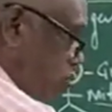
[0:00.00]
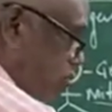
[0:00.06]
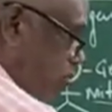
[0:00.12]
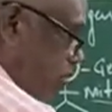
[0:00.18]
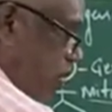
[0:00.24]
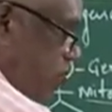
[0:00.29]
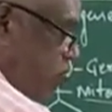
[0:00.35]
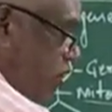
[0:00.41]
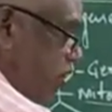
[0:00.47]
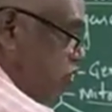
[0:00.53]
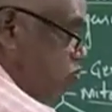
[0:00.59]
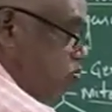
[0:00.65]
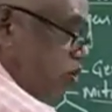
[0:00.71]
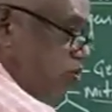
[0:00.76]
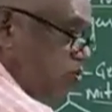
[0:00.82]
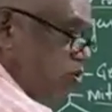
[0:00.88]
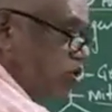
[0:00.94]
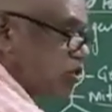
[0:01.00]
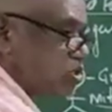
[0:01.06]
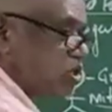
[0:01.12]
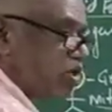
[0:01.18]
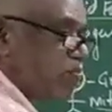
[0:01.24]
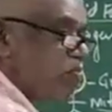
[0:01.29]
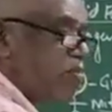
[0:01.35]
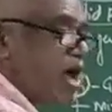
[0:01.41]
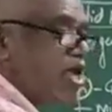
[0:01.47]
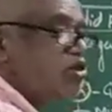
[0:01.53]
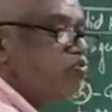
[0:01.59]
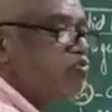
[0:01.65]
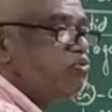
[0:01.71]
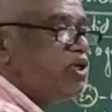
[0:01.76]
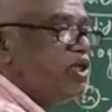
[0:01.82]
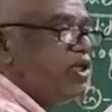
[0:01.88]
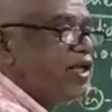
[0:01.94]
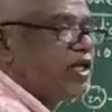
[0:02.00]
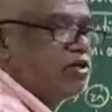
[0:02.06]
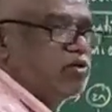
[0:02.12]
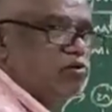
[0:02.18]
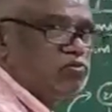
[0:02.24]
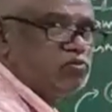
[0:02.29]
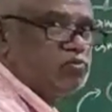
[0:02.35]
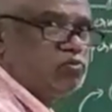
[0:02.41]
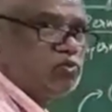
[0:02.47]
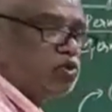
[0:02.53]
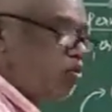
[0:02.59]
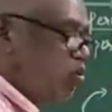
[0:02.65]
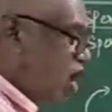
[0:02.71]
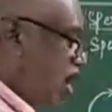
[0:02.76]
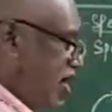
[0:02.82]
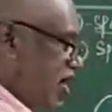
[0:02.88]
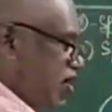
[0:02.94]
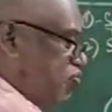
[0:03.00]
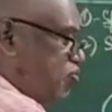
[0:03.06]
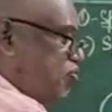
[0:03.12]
primary spermatocyte by the feeding. What it